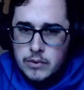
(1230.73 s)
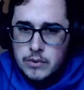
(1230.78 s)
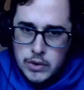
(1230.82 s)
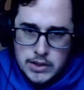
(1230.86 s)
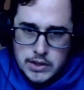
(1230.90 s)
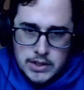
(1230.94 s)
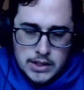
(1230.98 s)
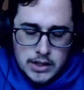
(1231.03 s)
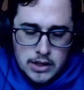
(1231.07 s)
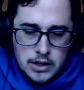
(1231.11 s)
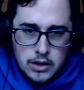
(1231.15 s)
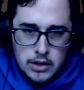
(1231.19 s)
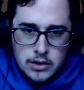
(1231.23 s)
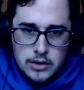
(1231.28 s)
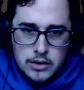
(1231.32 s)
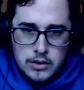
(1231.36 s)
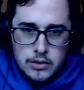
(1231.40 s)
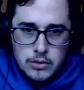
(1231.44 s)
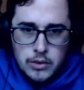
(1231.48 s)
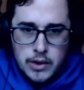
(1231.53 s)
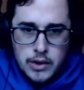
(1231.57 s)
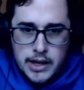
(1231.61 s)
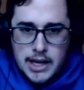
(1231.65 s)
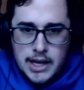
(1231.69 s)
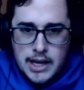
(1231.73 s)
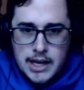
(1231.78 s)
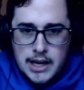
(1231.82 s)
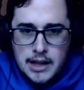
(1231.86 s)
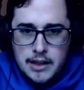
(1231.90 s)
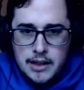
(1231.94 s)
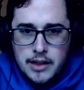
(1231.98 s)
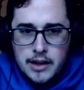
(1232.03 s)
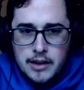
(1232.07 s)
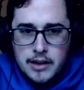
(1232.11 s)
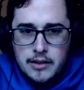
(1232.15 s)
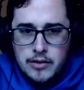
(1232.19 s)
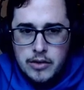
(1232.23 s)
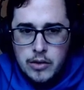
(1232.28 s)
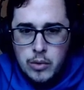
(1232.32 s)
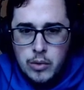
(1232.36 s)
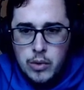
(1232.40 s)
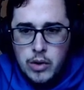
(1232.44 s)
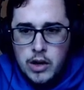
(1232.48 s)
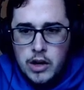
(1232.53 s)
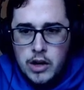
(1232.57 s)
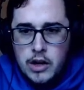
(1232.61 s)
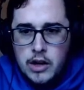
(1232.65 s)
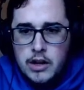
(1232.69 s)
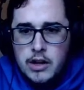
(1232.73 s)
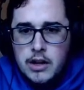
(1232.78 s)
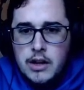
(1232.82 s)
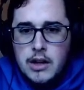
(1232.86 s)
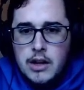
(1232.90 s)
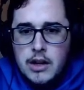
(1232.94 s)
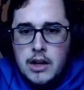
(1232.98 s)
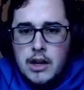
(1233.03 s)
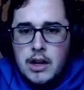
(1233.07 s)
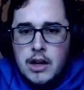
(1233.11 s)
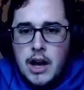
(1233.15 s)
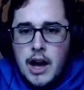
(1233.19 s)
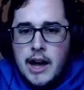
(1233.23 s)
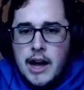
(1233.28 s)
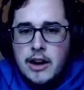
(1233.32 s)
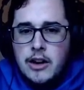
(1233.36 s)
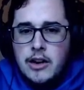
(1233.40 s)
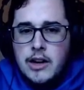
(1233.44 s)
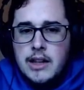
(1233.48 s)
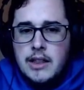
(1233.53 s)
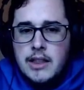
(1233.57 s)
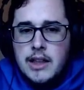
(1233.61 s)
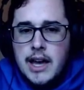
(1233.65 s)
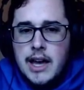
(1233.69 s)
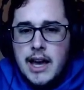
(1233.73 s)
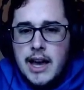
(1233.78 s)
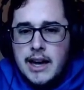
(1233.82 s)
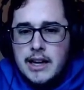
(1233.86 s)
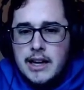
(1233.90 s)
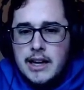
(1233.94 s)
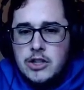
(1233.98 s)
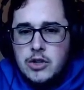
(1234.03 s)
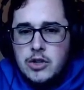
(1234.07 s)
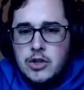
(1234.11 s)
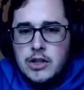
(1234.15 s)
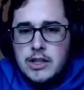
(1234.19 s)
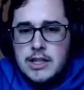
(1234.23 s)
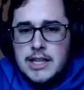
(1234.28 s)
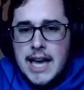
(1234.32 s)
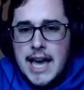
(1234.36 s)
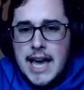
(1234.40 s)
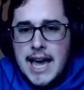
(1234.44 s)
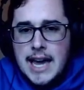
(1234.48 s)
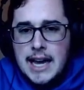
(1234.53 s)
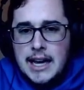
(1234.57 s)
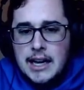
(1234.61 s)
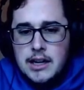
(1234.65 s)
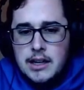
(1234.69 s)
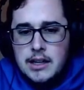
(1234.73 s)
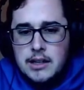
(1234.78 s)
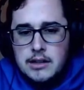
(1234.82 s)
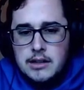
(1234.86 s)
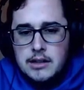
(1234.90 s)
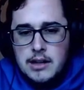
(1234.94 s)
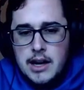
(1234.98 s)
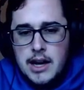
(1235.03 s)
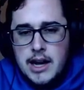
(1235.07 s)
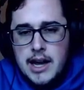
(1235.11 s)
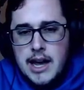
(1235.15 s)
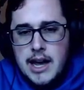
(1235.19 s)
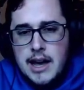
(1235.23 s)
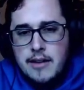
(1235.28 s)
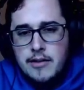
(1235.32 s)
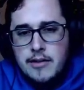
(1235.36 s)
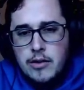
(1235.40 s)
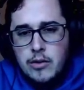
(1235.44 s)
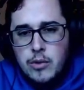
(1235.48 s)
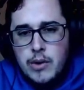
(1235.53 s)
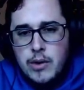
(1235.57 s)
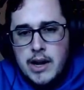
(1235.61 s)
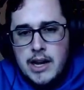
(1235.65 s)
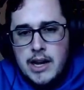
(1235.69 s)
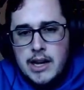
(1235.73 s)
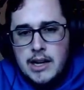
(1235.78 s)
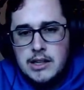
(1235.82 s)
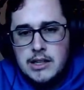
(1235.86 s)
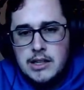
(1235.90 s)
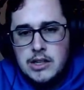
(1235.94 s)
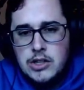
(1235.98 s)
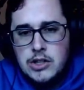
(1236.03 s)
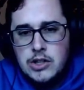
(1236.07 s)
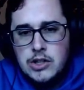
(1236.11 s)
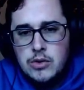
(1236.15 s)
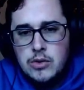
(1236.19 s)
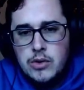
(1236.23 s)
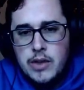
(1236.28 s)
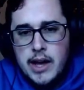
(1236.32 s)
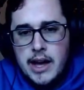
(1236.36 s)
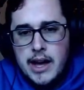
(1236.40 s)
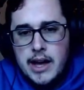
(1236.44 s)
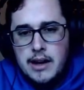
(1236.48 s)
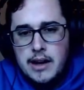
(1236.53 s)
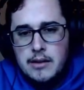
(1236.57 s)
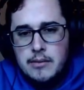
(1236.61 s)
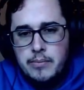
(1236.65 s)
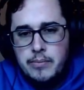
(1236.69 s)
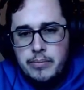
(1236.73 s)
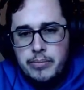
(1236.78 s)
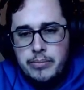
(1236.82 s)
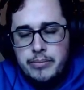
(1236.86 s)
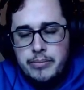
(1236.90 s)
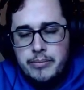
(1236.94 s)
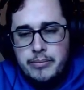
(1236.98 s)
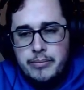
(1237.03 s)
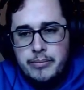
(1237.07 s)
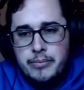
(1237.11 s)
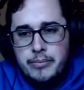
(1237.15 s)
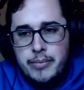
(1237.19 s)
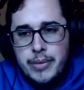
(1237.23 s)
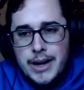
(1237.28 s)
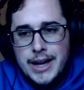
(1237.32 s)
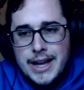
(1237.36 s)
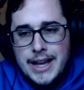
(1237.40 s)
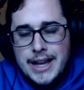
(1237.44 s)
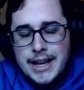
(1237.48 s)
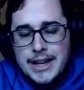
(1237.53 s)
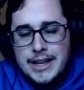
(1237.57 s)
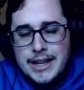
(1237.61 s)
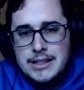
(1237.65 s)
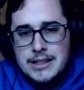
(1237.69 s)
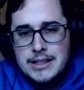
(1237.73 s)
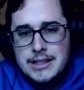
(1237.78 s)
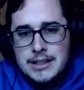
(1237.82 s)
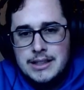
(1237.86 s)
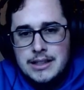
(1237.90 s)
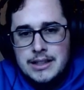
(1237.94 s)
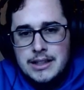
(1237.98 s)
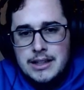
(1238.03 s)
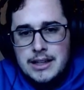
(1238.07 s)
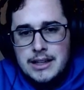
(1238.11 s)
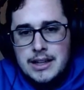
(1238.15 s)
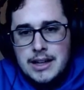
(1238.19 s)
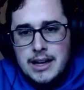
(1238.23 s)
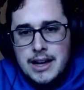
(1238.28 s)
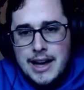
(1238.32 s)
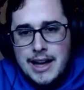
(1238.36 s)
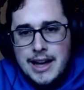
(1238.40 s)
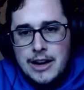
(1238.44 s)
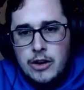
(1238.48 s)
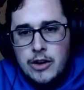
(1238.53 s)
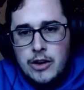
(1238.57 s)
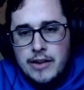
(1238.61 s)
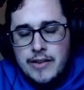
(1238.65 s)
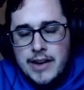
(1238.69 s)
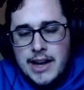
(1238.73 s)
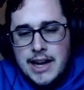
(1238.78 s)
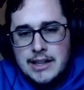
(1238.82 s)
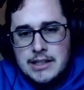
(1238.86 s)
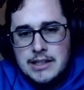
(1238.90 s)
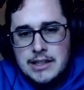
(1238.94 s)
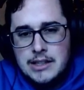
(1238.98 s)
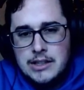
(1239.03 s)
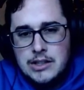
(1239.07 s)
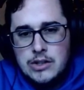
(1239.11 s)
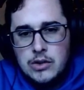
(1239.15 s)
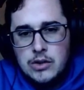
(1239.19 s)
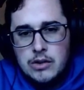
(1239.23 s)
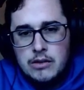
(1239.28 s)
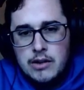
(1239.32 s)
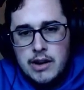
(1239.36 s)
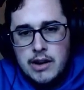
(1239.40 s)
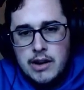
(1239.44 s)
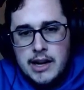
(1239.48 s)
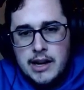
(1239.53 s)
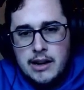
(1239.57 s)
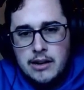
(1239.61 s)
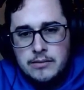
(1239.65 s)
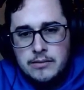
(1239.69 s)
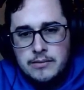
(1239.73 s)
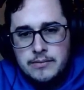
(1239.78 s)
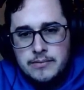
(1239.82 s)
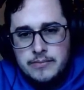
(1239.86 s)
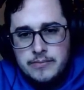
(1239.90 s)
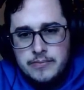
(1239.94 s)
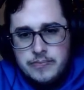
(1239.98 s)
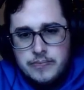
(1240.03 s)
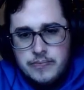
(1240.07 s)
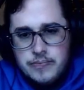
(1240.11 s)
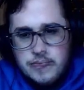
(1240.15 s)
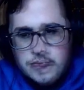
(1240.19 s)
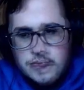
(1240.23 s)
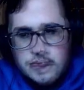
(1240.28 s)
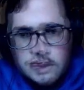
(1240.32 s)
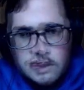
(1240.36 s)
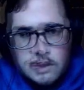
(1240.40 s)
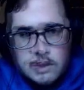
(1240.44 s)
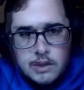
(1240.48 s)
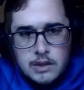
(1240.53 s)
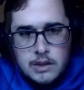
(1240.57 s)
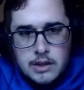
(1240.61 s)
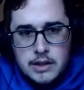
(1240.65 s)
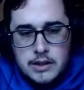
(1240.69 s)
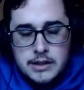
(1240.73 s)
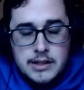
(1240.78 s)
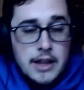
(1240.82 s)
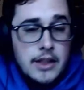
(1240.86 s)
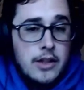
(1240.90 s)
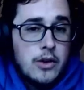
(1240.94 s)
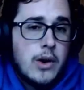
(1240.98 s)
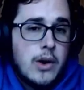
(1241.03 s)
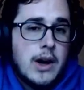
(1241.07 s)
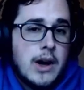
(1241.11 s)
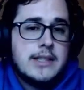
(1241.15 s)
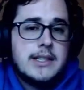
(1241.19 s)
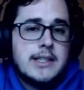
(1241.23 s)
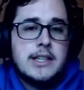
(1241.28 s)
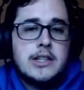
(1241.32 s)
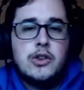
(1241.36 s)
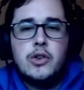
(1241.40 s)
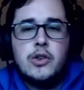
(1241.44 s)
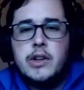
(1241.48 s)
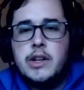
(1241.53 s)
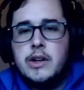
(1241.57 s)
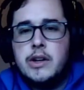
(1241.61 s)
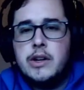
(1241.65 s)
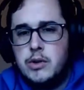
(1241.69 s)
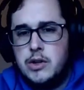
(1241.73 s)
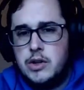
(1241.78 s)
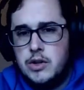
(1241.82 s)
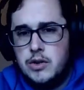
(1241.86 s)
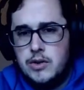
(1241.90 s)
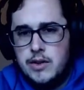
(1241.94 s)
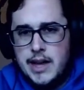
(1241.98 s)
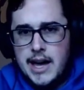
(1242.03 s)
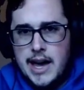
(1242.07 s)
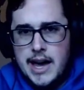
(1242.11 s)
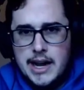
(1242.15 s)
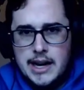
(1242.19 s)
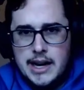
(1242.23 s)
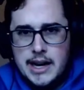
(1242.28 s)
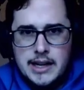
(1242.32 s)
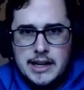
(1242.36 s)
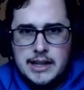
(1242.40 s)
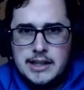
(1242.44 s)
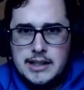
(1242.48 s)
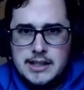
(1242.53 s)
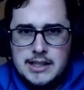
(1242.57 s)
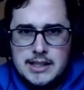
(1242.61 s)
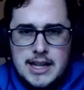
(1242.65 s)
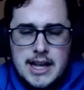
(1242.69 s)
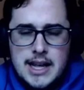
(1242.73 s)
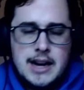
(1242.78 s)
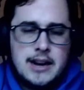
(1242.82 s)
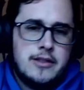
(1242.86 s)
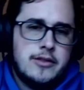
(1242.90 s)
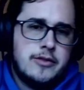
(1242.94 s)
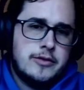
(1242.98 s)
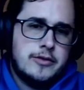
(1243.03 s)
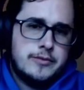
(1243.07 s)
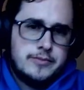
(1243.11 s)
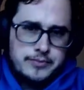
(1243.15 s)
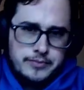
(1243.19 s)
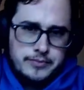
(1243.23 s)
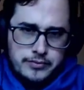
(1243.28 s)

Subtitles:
what's it called? Why can't I think of the word? I don't need the extra tank. I have a way to do that. But I don't have access to it right now. Because otherwise I totally would do that, and instead of